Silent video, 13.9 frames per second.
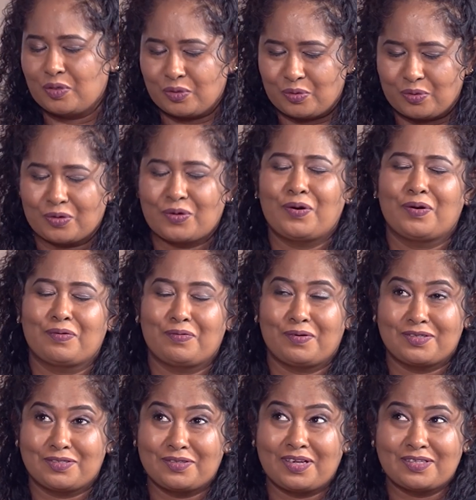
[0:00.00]
You don't clock
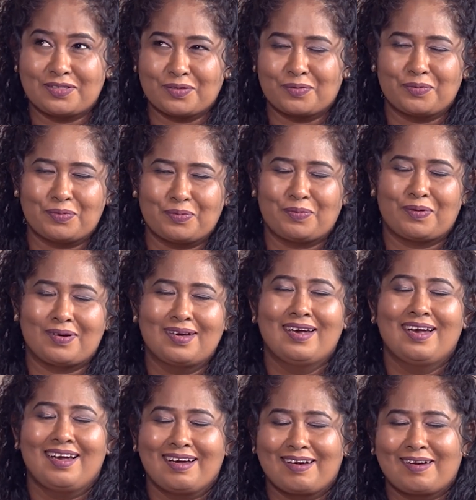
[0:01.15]
watch. That's a good word.
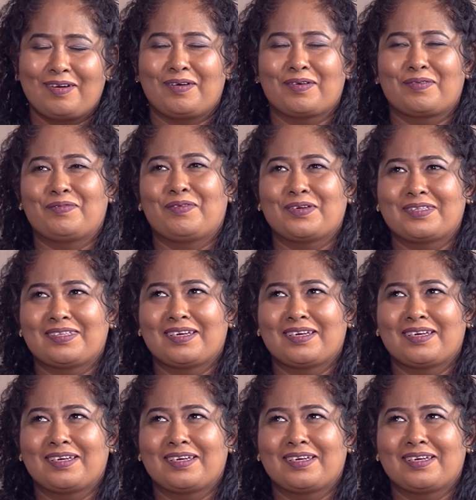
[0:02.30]
Clock watch.